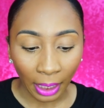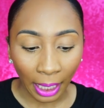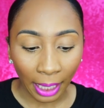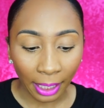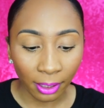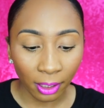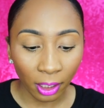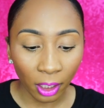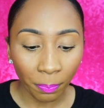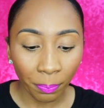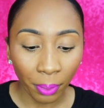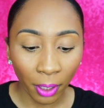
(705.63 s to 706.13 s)

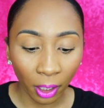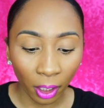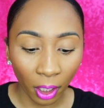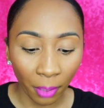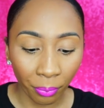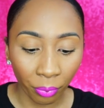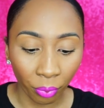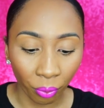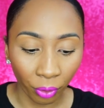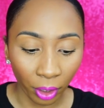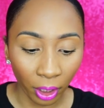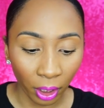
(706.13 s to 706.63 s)
I did pick
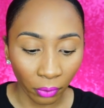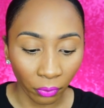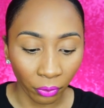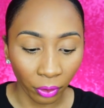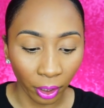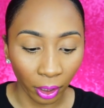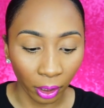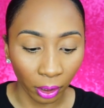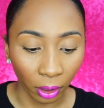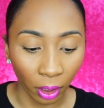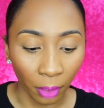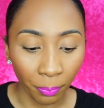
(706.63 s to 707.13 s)
up three of
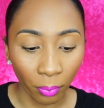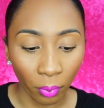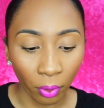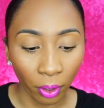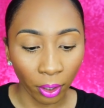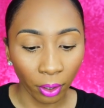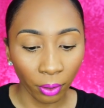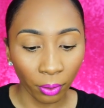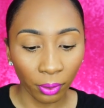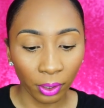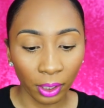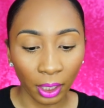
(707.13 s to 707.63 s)
their lip
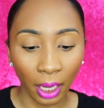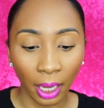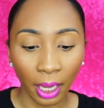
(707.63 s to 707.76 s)
oils.